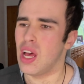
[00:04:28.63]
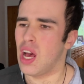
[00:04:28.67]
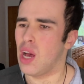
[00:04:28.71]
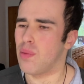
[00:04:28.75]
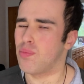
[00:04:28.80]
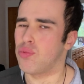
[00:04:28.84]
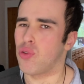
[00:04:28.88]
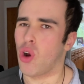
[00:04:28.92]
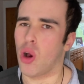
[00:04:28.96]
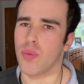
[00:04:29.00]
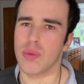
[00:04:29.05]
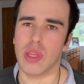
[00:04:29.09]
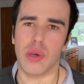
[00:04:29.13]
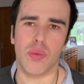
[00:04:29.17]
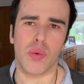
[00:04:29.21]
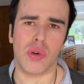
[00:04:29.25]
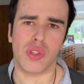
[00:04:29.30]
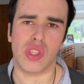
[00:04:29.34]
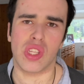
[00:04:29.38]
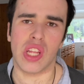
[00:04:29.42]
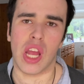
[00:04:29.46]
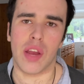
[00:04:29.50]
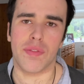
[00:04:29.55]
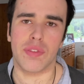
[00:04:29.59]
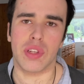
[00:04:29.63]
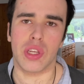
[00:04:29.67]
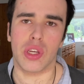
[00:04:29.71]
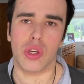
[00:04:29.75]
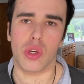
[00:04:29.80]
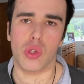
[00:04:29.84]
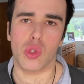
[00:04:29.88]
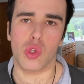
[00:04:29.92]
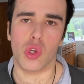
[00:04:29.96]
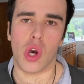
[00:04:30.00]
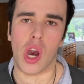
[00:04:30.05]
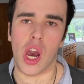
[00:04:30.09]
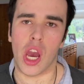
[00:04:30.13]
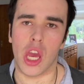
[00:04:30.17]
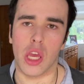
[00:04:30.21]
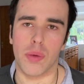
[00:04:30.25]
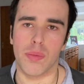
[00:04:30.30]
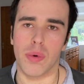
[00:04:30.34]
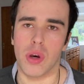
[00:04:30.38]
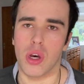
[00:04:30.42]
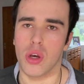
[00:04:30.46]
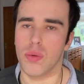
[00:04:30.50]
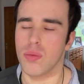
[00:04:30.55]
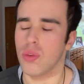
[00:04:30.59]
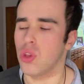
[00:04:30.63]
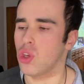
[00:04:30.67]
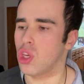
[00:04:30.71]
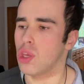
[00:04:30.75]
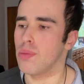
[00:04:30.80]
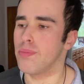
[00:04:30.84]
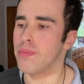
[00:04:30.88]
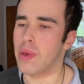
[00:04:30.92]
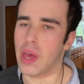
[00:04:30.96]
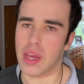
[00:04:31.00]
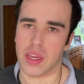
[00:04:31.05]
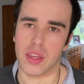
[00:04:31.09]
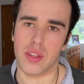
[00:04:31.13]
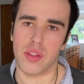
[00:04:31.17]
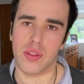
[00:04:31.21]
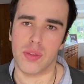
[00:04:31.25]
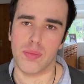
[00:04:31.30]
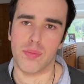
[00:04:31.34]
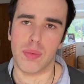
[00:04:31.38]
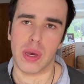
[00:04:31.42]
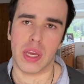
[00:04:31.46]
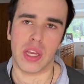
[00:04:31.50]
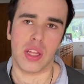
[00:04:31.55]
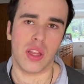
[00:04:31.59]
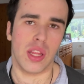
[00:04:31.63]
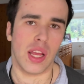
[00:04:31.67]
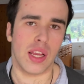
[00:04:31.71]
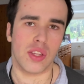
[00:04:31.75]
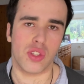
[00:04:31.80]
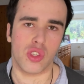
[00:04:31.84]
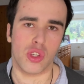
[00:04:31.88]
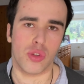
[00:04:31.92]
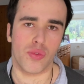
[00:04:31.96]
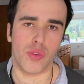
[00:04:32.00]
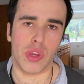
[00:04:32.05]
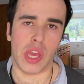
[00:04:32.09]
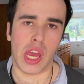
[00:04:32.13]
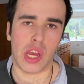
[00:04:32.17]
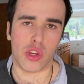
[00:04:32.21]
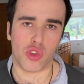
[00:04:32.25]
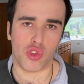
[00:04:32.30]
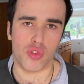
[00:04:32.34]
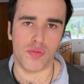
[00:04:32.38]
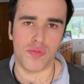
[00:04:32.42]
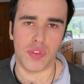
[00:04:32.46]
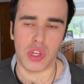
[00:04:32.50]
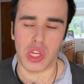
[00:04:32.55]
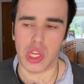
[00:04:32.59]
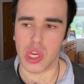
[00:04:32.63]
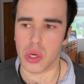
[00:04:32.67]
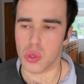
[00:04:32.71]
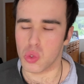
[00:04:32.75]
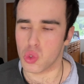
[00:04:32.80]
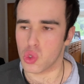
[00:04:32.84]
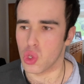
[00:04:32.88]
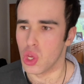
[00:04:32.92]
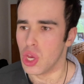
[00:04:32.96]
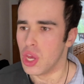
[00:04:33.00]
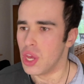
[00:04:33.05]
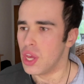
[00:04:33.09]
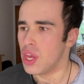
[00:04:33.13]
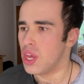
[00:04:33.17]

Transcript: I probably wasn't having a good time um, looking back at my classic reaction videos.